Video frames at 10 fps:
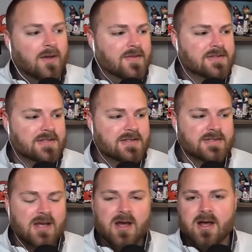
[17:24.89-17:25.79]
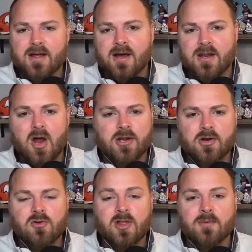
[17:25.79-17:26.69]
And this is an
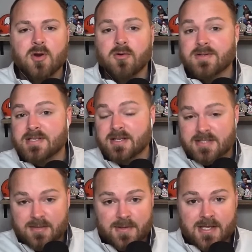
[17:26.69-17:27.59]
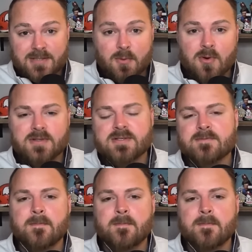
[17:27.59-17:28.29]
audio clip courtesy of CBS Sports.